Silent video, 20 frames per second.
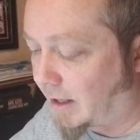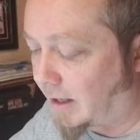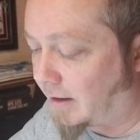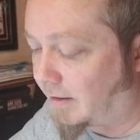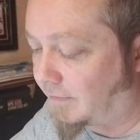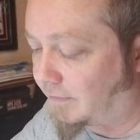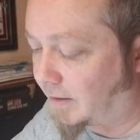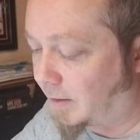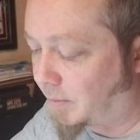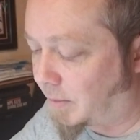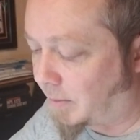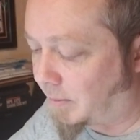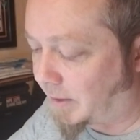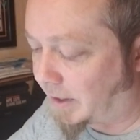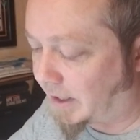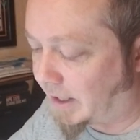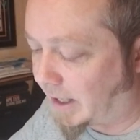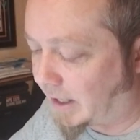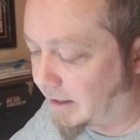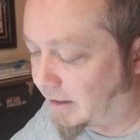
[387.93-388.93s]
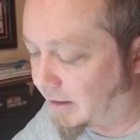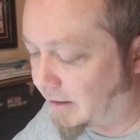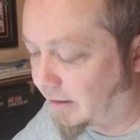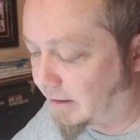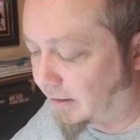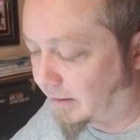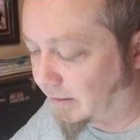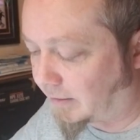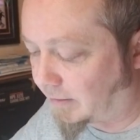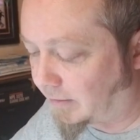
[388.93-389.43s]
flip them again
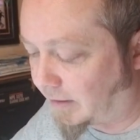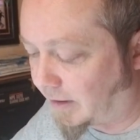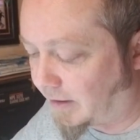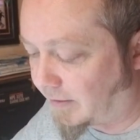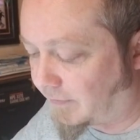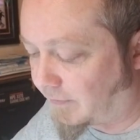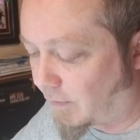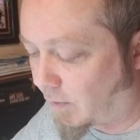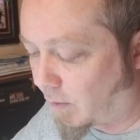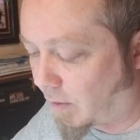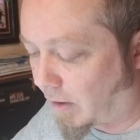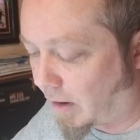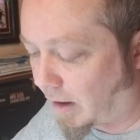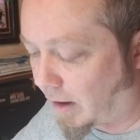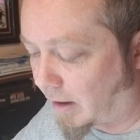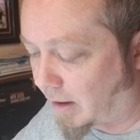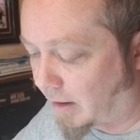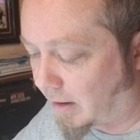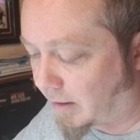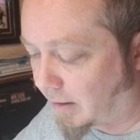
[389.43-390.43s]
at 3 to 4,